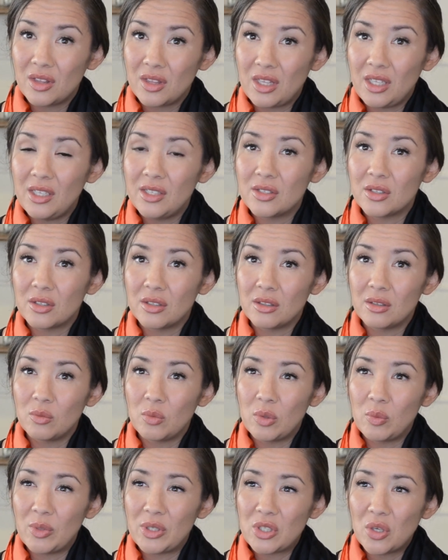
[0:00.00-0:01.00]

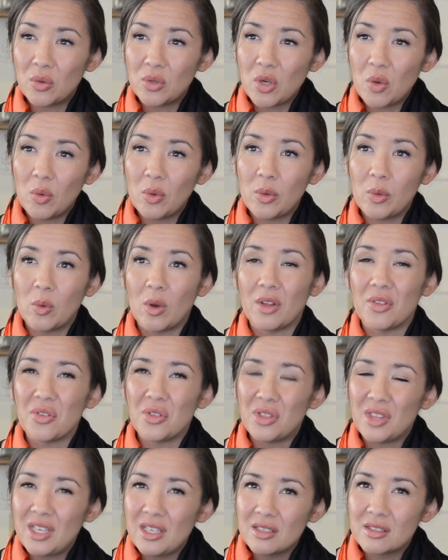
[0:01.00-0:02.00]

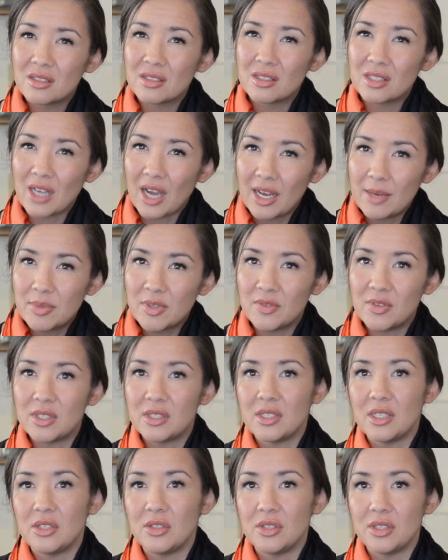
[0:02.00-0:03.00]
These types of
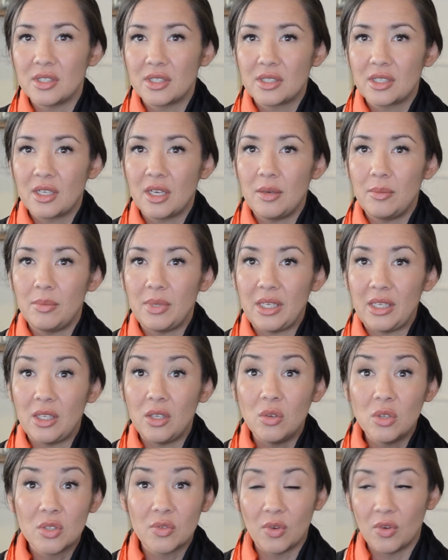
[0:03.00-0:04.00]
decisions can be
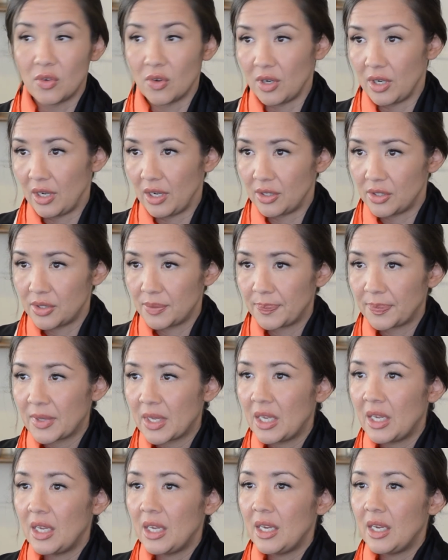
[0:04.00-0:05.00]
useful for a nudge.
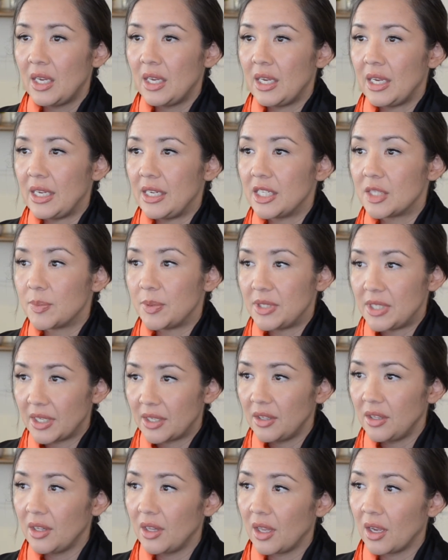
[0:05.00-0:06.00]
It is
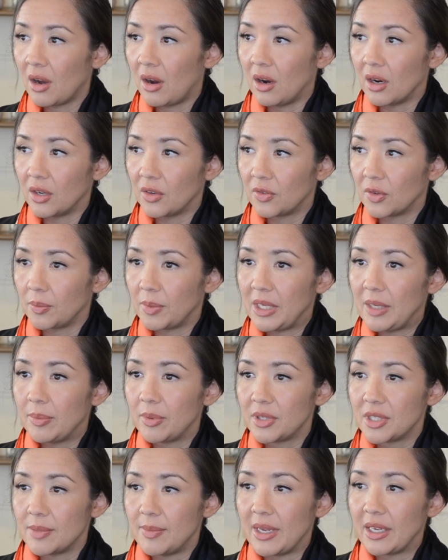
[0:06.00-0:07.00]
particularly hard for people
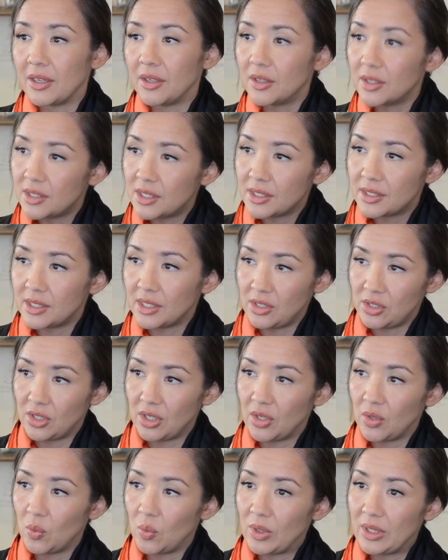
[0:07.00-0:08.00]
to make a good
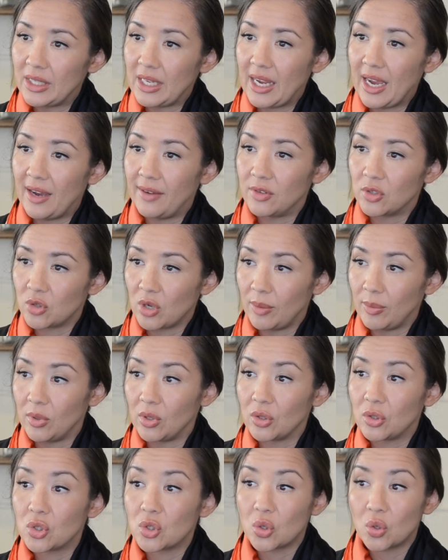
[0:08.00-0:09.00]
decision when they have
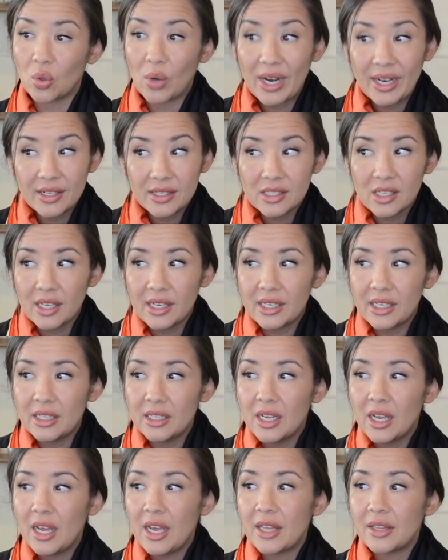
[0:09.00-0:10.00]
trouble translating
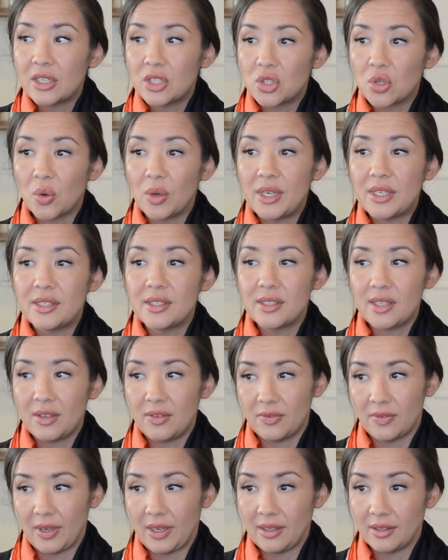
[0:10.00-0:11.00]
the choices they
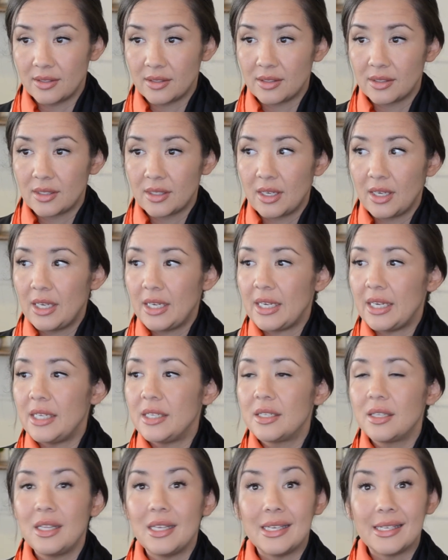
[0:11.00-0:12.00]
face
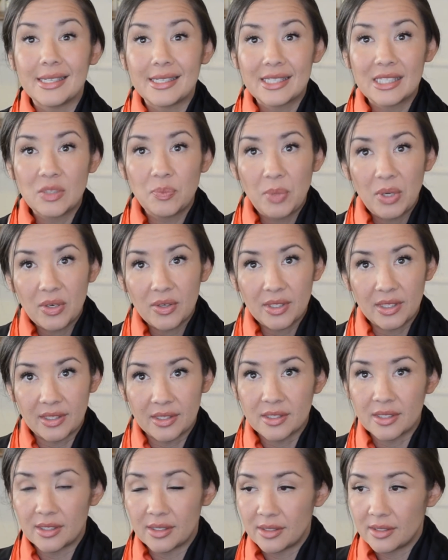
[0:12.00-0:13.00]
into the
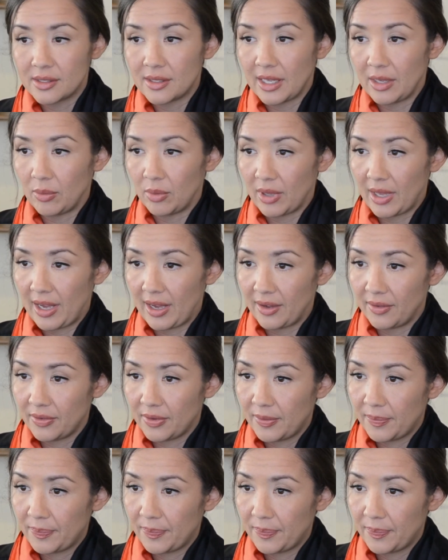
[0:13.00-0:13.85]
experiences they will have.